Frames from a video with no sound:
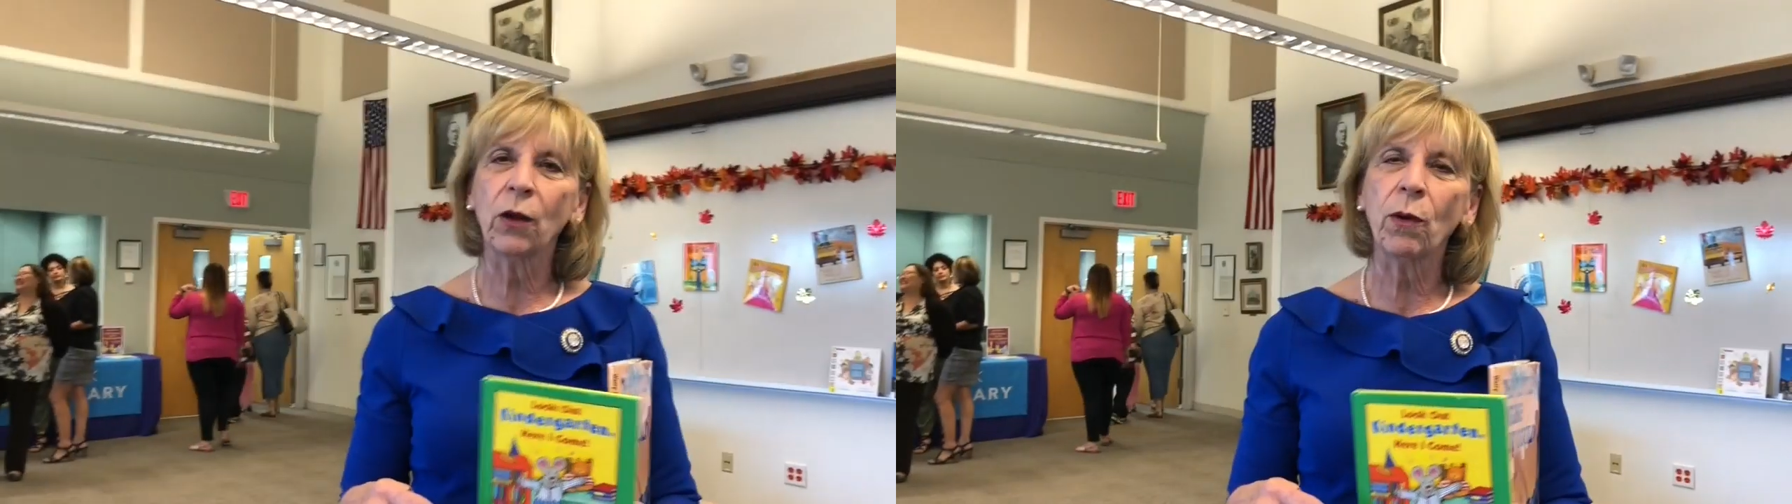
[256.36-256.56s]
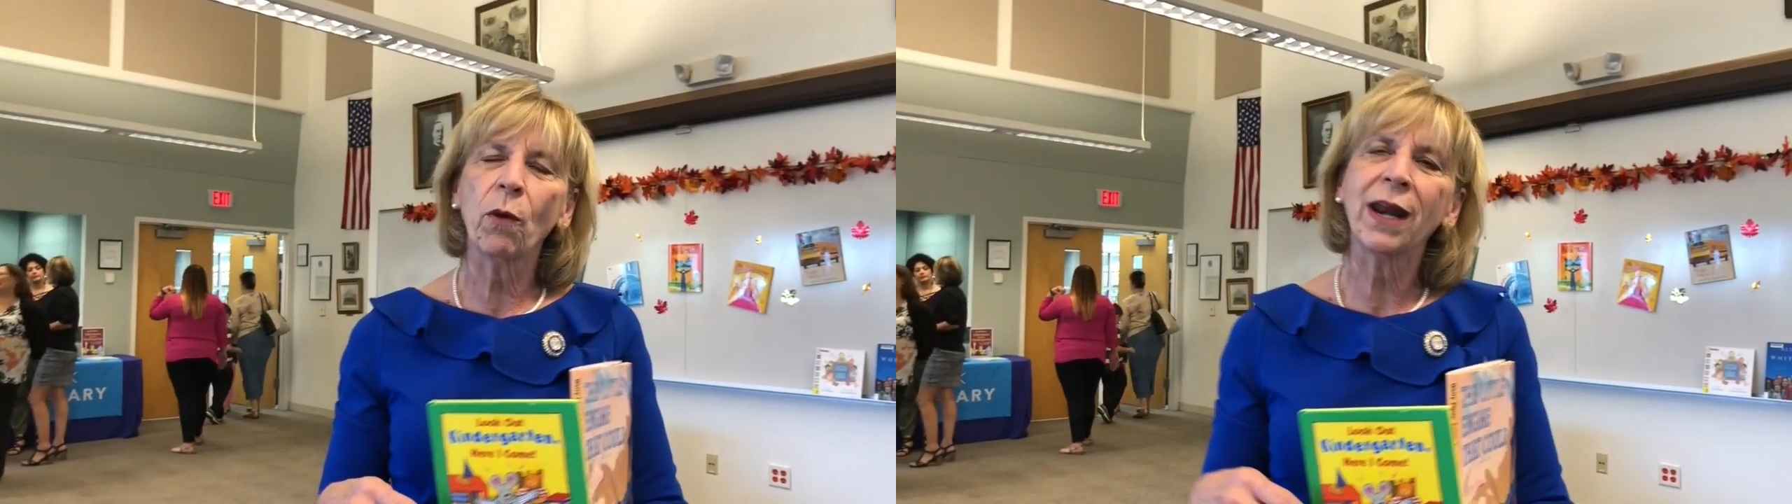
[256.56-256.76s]
you
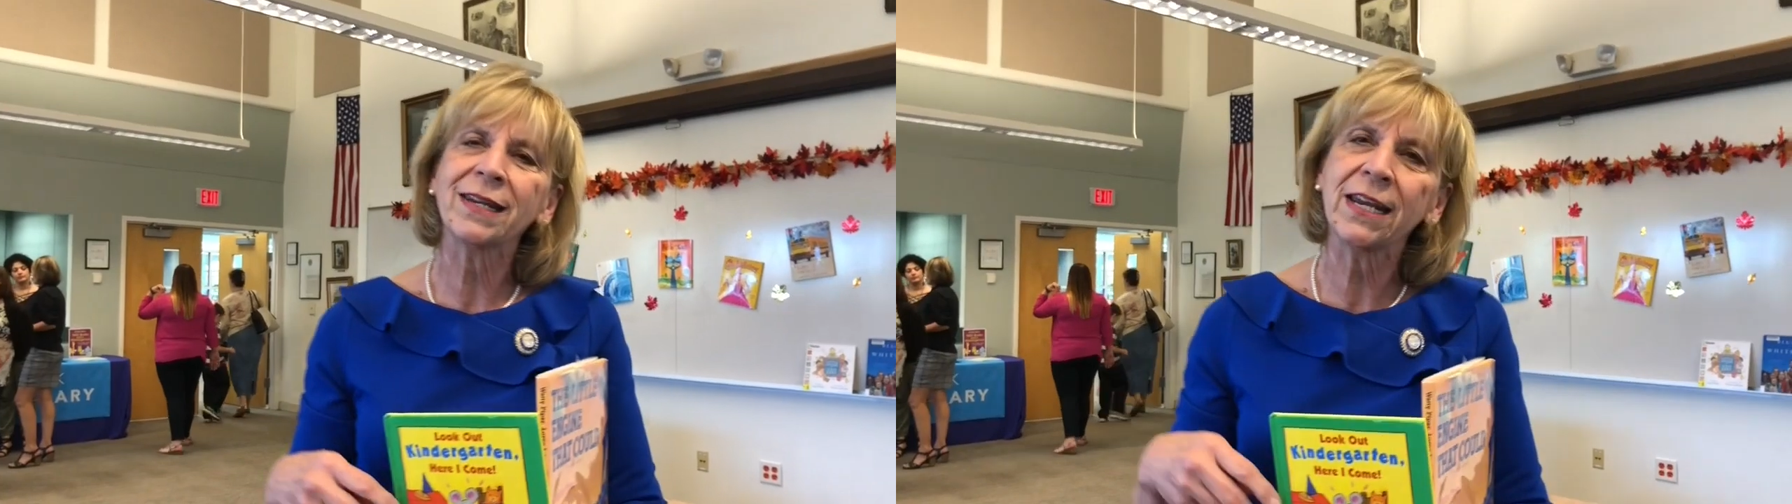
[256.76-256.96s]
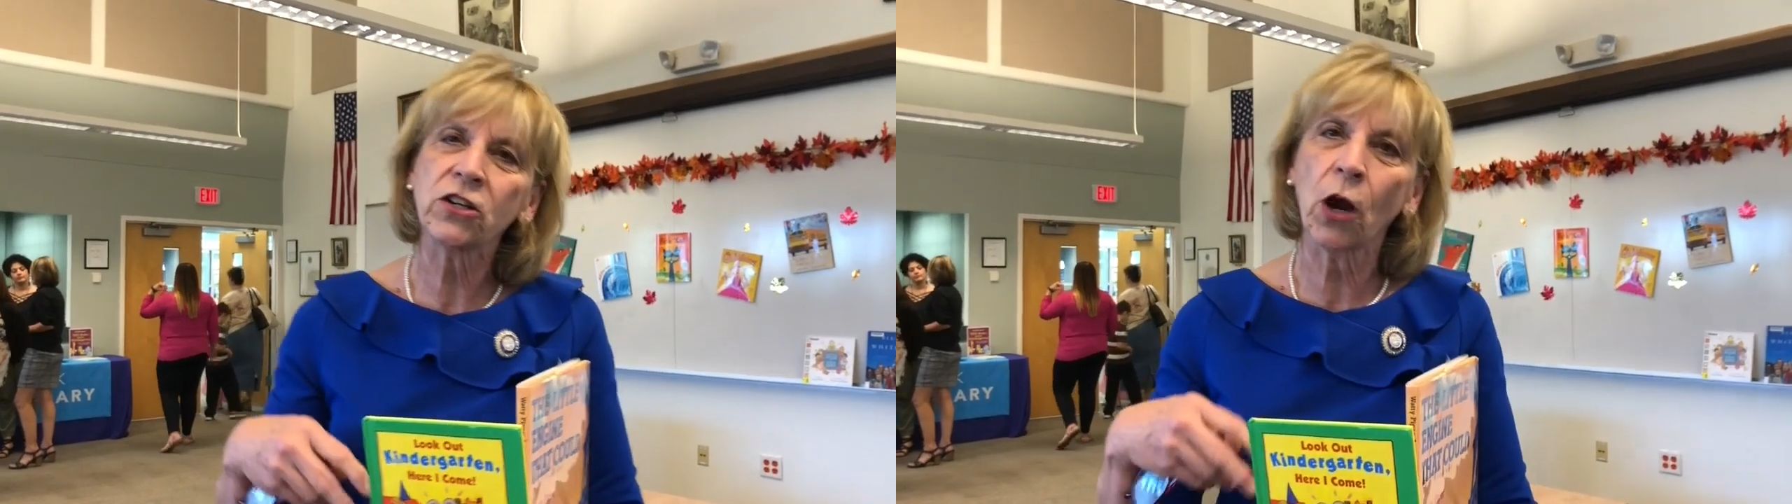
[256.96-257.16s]
know, we want
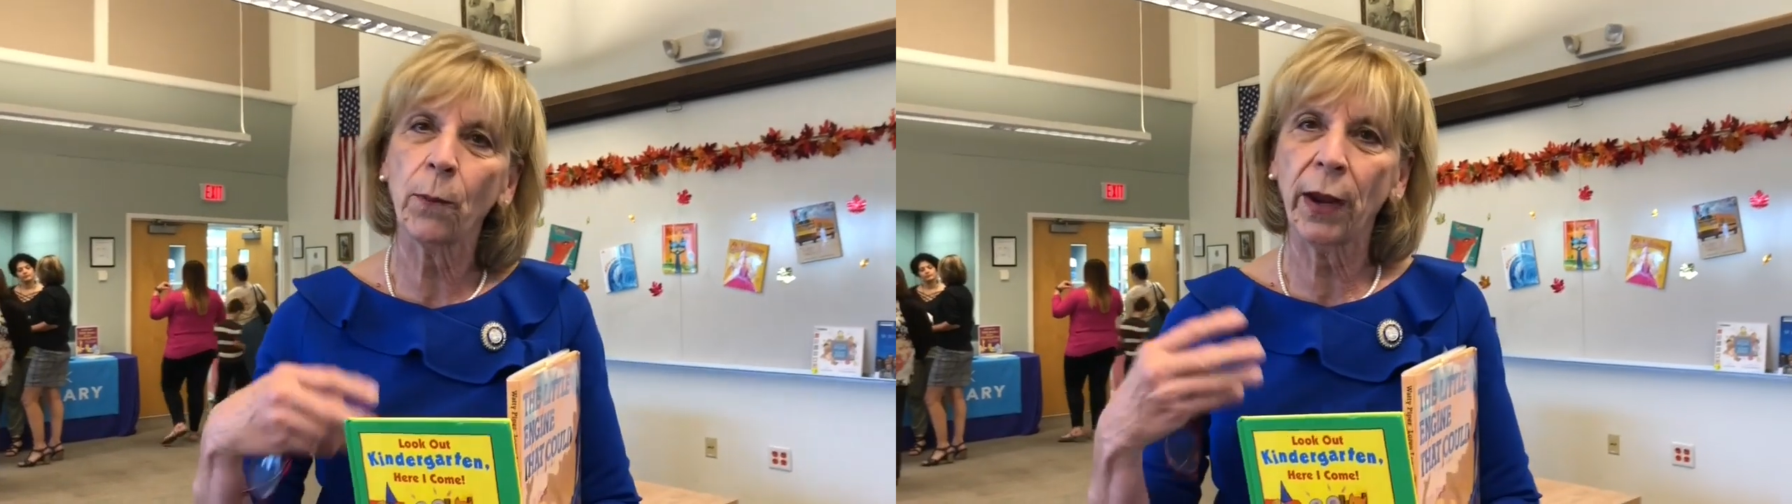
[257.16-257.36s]
to teach our